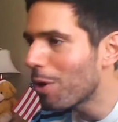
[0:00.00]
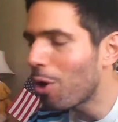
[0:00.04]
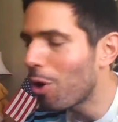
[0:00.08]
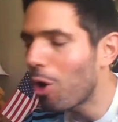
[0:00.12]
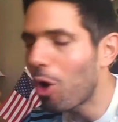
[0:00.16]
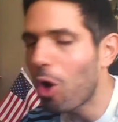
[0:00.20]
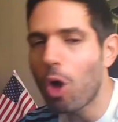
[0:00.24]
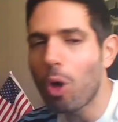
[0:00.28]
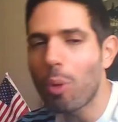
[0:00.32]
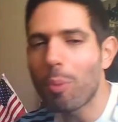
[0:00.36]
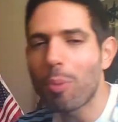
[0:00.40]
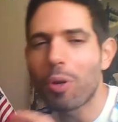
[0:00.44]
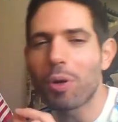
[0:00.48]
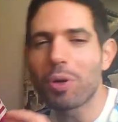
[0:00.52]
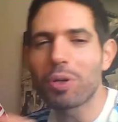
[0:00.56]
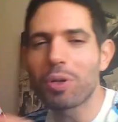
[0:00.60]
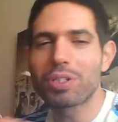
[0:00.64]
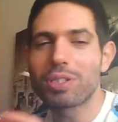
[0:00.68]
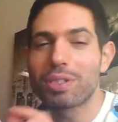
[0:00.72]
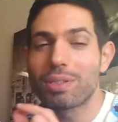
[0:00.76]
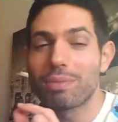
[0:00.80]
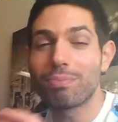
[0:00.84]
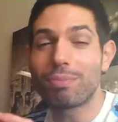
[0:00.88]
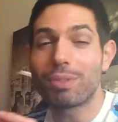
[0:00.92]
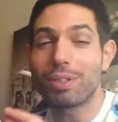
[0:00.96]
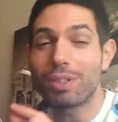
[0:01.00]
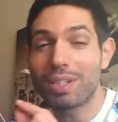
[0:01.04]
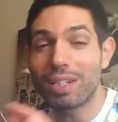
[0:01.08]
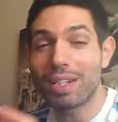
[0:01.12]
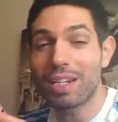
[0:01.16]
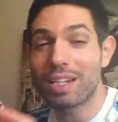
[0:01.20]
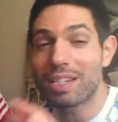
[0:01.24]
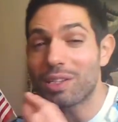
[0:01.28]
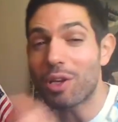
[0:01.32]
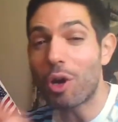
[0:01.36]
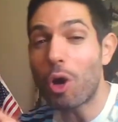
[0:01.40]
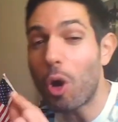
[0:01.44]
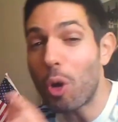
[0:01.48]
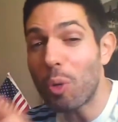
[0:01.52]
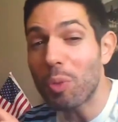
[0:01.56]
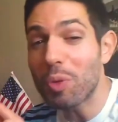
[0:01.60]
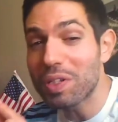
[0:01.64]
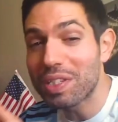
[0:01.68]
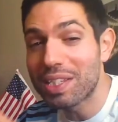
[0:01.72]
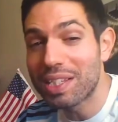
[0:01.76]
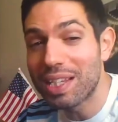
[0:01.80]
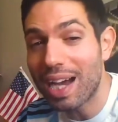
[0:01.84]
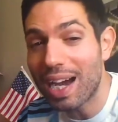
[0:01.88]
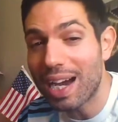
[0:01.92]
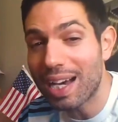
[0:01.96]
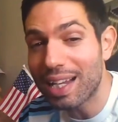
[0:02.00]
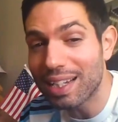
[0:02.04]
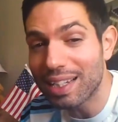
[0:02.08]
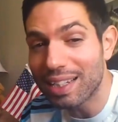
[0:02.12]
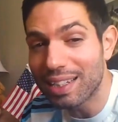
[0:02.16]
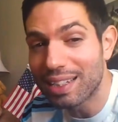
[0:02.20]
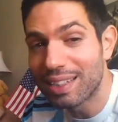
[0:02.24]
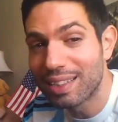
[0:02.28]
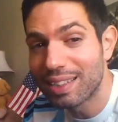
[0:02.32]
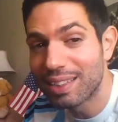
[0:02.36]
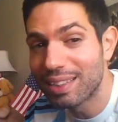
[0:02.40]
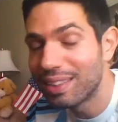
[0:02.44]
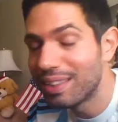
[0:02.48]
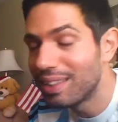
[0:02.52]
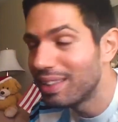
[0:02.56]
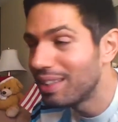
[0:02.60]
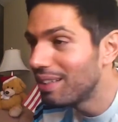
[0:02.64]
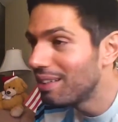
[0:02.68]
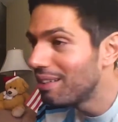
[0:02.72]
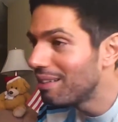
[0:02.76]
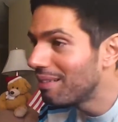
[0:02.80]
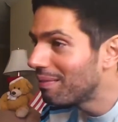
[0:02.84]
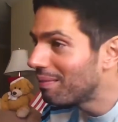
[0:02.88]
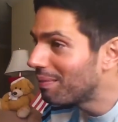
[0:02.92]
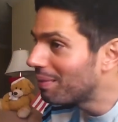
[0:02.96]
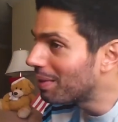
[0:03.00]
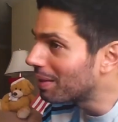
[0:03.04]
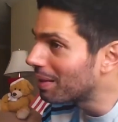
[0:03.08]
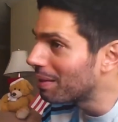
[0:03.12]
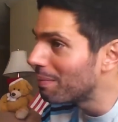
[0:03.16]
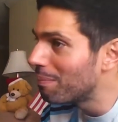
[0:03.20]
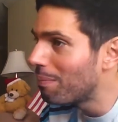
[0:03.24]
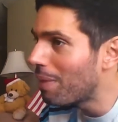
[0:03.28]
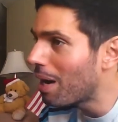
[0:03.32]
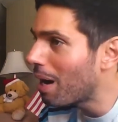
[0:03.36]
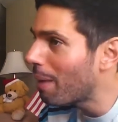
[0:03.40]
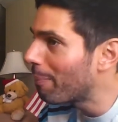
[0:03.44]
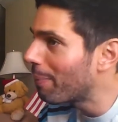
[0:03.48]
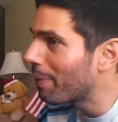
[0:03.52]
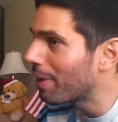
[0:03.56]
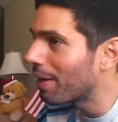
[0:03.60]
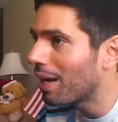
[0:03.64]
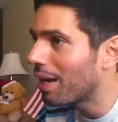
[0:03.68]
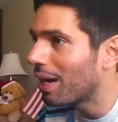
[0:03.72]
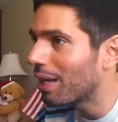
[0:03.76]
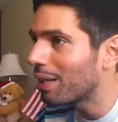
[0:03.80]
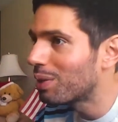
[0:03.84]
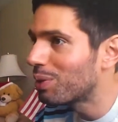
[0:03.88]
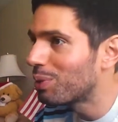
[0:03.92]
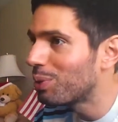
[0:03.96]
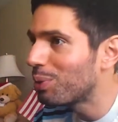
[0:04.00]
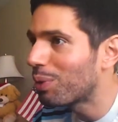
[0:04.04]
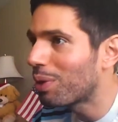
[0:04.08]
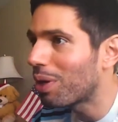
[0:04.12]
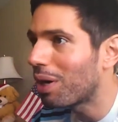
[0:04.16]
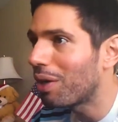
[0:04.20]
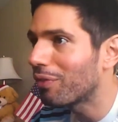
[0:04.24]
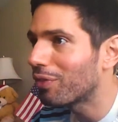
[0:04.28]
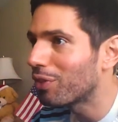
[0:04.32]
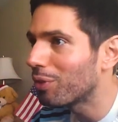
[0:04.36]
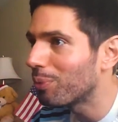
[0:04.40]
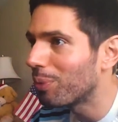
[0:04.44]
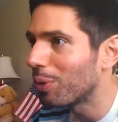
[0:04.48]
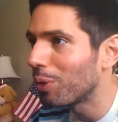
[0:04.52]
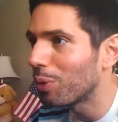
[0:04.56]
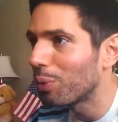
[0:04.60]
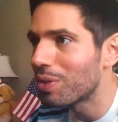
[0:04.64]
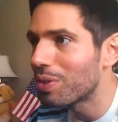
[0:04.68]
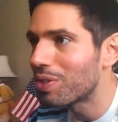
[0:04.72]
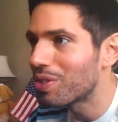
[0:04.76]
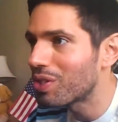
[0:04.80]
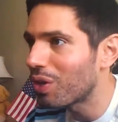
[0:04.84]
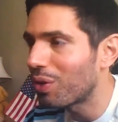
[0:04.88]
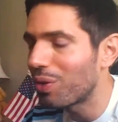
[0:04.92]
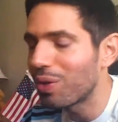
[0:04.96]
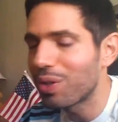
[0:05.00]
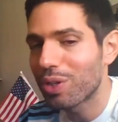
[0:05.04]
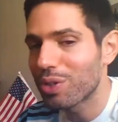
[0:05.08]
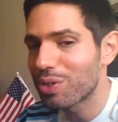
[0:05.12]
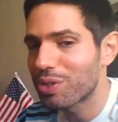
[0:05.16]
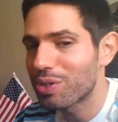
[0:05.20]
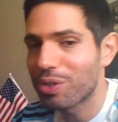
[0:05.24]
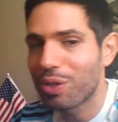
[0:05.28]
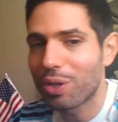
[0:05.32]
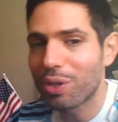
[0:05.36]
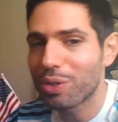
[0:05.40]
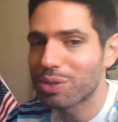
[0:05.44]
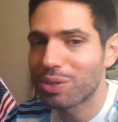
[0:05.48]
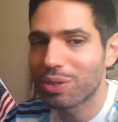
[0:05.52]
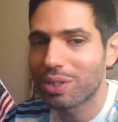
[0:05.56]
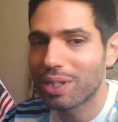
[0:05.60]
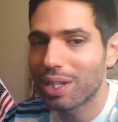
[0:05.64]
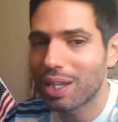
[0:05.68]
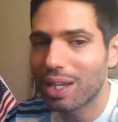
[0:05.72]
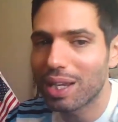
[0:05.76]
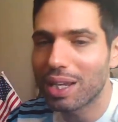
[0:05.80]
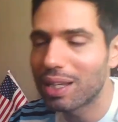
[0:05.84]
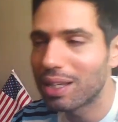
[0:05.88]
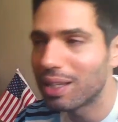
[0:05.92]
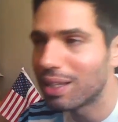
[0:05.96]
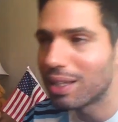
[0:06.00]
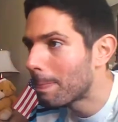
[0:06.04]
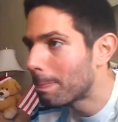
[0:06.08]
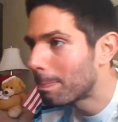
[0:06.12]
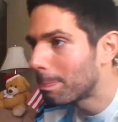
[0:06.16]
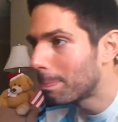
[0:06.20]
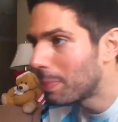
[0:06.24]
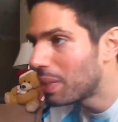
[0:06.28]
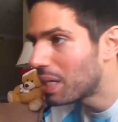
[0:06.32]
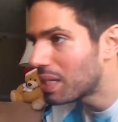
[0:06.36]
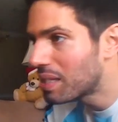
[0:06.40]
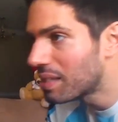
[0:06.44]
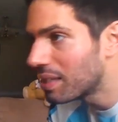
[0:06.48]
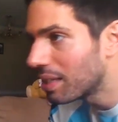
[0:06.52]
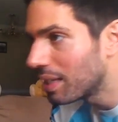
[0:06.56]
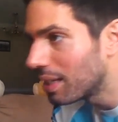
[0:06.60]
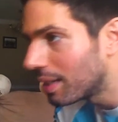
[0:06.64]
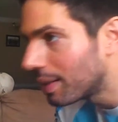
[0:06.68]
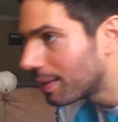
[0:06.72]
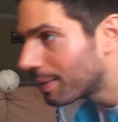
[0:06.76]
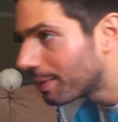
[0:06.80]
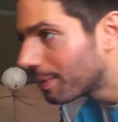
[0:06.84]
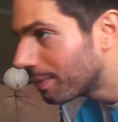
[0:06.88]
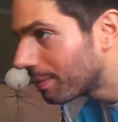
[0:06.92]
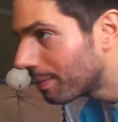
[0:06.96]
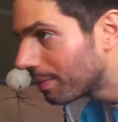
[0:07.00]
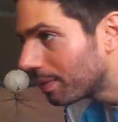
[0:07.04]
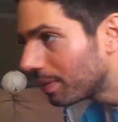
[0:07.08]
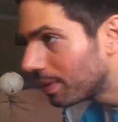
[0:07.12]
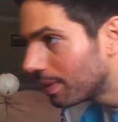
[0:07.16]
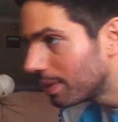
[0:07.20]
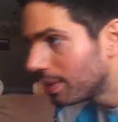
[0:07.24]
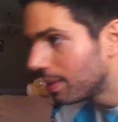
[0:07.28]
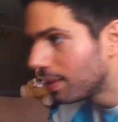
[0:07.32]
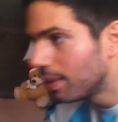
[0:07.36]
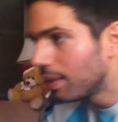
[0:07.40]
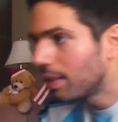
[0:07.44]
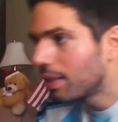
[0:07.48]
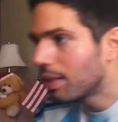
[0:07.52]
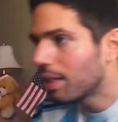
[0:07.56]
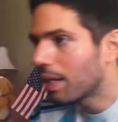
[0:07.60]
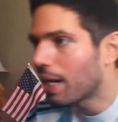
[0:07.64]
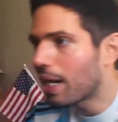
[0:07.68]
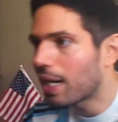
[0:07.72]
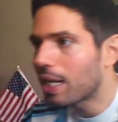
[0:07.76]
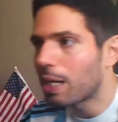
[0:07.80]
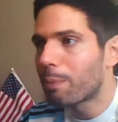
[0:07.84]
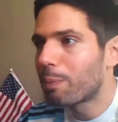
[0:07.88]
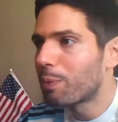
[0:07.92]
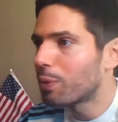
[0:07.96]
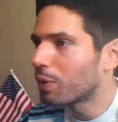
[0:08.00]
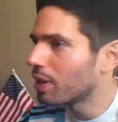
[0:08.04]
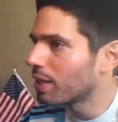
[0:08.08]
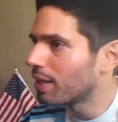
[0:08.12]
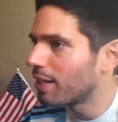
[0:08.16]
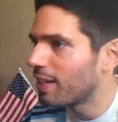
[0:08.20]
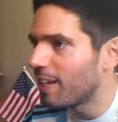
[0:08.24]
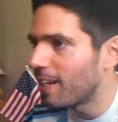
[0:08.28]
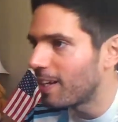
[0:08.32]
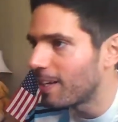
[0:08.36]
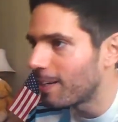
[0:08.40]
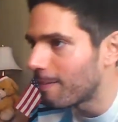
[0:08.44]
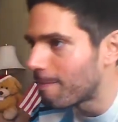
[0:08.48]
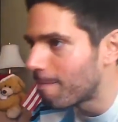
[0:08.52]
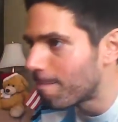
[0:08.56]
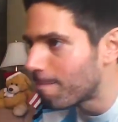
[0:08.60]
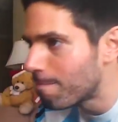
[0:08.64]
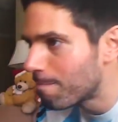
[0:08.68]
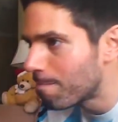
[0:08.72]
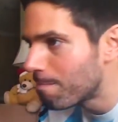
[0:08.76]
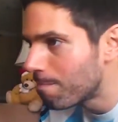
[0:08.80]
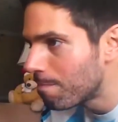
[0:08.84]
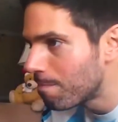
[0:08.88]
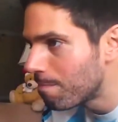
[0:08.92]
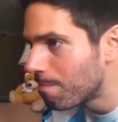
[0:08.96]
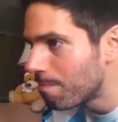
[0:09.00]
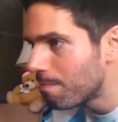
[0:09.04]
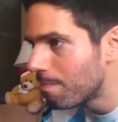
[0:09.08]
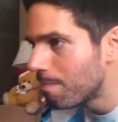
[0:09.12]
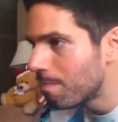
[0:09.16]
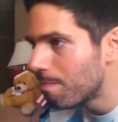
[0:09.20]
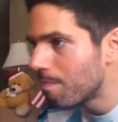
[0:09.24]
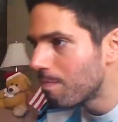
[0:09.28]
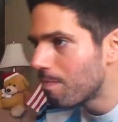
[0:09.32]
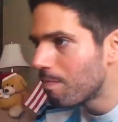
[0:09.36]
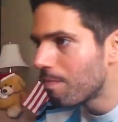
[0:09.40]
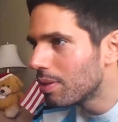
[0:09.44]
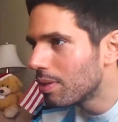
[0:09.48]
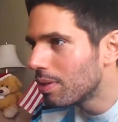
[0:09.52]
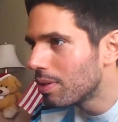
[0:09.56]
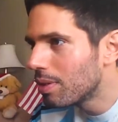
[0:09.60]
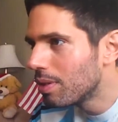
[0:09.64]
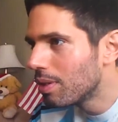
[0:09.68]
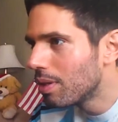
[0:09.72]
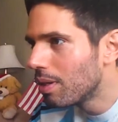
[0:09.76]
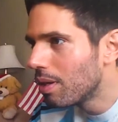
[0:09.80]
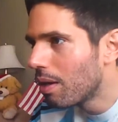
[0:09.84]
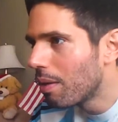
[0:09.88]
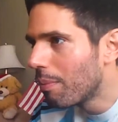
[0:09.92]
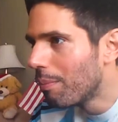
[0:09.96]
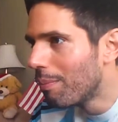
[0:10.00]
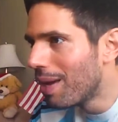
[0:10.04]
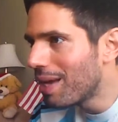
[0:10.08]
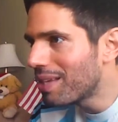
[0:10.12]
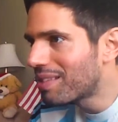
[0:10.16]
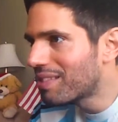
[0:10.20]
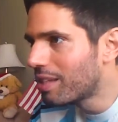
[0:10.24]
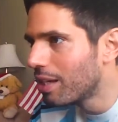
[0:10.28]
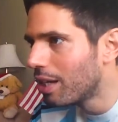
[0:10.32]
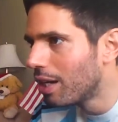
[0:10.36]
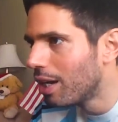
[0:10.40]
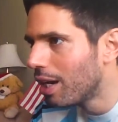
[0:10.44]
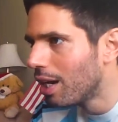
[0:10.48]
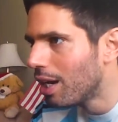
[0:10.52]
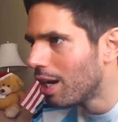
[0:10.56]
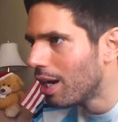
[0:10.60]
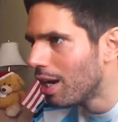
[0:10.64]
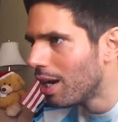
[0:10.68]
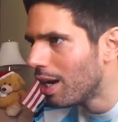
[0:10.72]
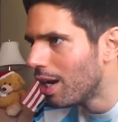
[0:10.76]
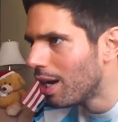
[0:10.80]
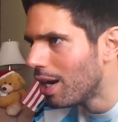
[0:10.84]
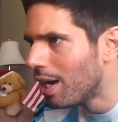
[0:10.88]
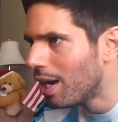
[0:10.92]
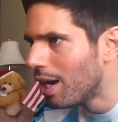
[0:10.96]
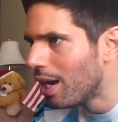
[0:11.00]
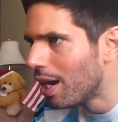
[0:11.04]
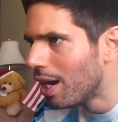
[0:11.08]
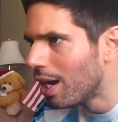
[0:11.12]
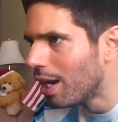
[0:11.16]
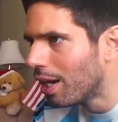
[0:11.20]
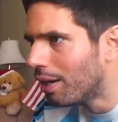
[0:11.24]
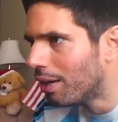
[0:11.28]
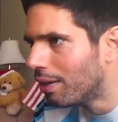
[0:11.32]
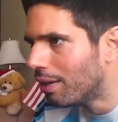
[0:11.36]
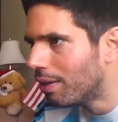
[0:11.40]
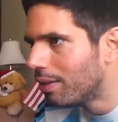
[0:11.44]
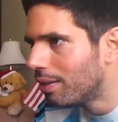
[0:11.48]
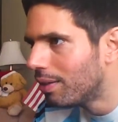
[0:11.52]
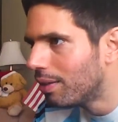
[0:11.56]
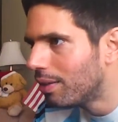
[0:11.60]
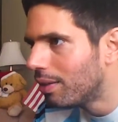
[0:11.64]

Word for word: Almost. Martinez almost got it. But Mbappe got too comfortable with scoring those goals today. Messi. Gotta put it in. Messi!